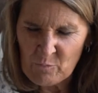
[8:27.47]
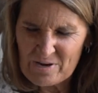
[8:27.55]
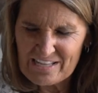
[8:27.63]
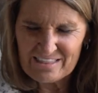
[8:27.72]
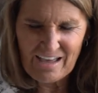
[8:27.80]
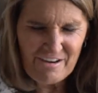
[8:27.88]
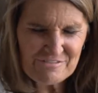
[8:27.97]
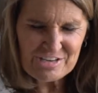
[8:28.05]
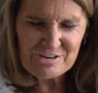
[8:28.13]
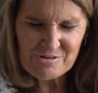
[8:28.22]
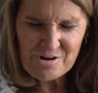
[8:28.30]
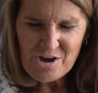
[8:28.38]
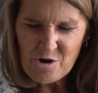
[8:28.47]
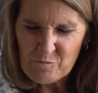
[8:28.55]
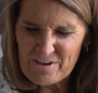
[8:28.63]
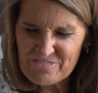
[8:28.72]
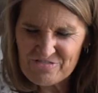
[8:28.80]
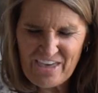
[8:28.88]
We love you.
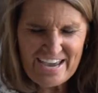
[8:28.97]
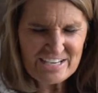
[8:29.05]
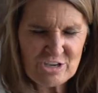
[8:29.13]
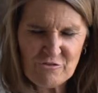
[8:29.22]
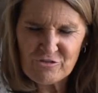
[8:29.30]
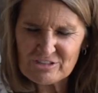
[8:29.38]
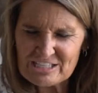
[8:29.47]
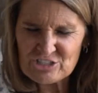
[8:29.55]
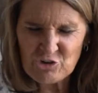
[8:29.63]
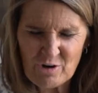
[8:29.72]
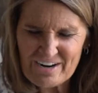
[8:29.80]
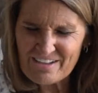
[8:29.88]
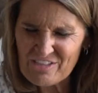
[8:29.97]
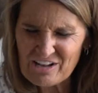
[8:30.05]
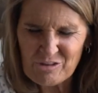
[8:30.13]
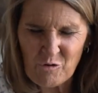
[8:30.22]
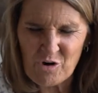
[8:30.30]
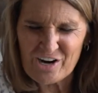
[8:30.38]
We thank you for the joy of the
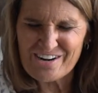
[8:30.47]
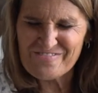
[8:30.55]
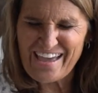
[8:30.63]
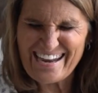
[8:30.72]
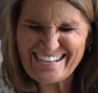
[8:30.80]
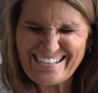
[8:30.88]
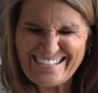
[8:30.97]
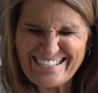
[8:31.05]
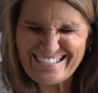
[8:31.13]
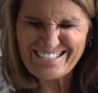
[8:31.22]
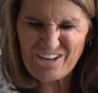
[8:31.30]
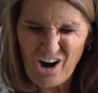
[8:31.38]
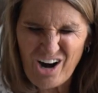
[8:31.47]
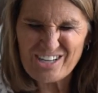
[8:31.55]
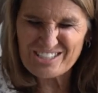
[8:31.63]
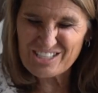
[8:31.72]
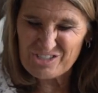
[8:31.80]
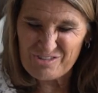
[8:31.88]
Lord that is
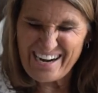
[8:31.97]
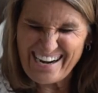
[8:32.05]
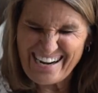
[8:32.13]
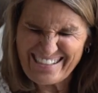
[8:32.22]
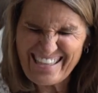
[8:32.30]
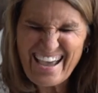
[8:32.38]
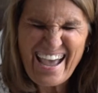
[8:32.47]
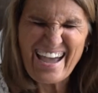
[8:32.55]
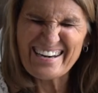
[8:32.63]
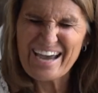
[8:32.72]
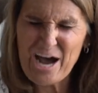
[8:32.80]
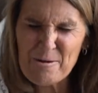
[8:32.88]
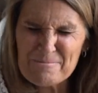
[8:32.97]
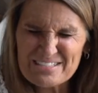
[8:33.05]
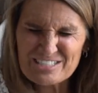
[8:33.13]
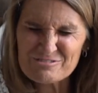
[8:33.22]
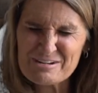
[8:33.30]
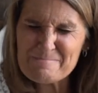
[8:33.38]
our strength. And help us
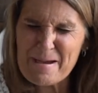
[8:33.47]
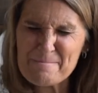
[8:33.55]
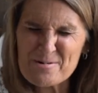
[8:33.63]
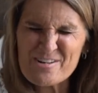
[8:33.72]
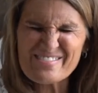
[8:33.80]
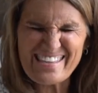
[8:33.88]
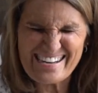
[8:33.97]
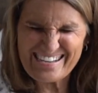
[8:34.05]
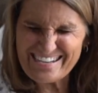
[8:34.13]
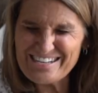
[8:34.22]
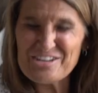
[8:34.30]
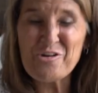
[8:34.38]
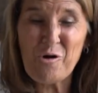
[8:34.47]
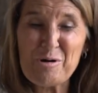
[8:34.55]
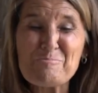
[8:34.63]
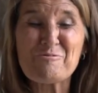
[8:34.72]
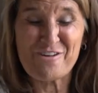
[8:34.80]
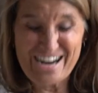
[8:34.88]
to remember that in
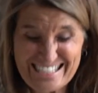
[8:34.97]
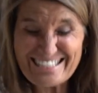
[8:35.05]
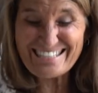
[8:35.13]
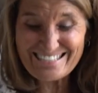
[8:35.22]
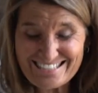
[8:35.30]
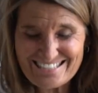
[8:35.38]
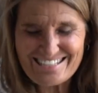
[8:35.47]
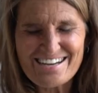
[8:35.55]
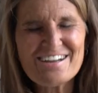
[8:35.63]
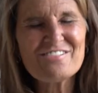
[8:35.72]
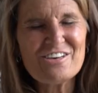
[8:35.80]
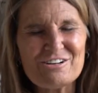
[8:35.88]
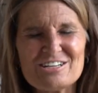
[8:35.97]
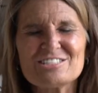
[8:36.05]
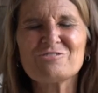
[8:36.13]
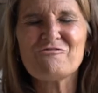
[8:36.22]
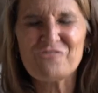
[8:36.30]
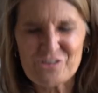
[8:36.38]
your presence, there
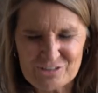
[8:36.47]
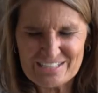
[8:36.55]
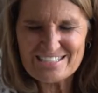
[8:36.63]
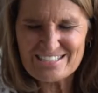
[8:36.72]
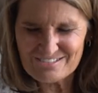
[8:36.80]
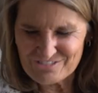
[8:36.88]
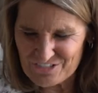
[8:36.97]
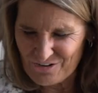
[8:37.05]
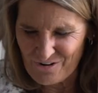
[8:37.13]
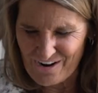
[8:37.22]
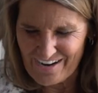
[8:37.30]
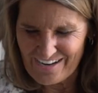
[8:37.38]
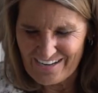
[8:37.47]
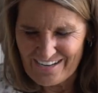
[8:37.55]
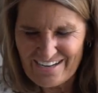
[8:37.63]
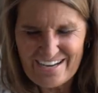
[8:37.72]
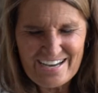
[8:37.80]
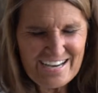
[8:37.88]
is fullness of joy.
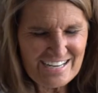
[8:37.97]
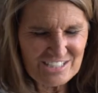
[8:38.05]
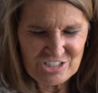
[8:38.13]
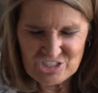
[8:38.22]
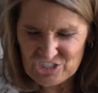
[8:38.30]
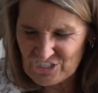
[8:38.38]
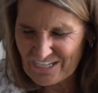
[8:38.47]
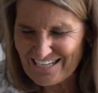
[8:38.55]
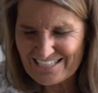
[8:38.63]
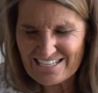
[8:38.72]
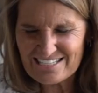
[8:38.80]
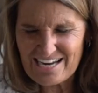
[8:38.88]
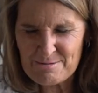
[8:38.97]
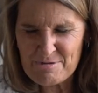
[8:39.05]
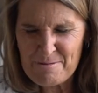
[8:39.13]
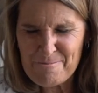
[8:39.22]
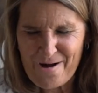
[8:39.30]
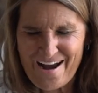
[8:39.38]
In Jesus' name
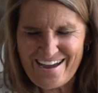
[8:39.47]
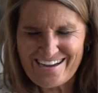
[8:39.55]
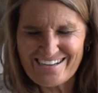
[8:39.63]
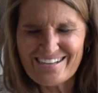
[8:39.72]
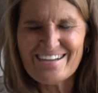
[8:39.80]
we pray.